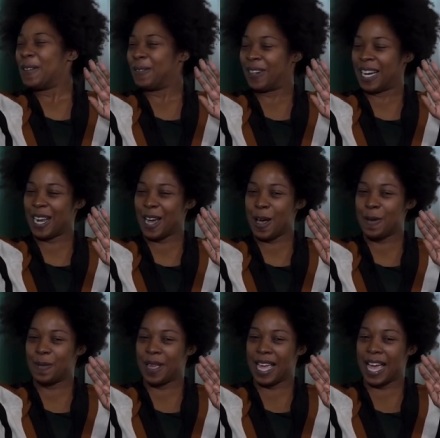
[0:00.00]
But
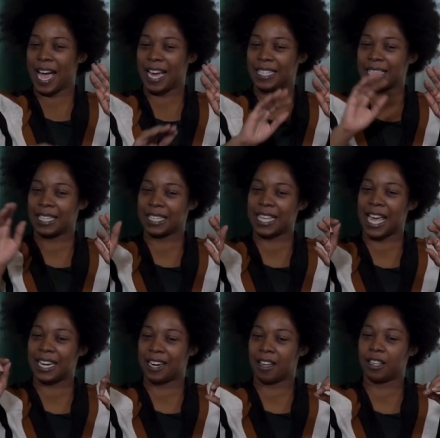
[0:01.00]
um, I took
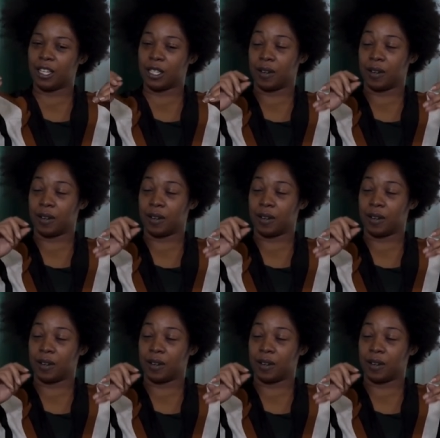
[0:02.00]
that knowledge